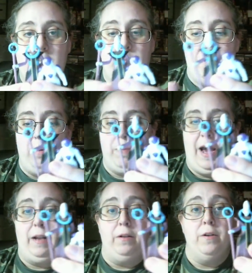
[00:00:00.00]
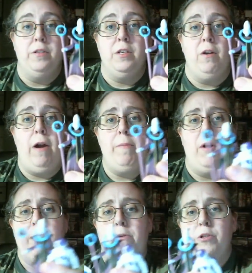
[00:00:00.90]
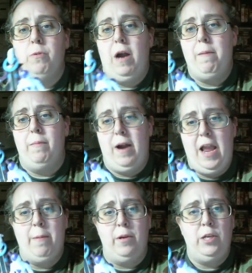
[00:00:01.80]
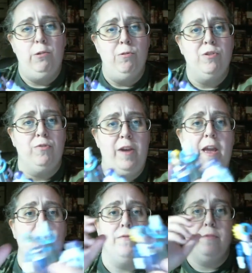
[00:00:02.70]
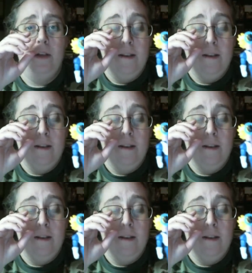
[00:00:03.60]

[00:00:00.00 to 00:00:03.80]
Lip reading: spin battlers. I am a huge fan of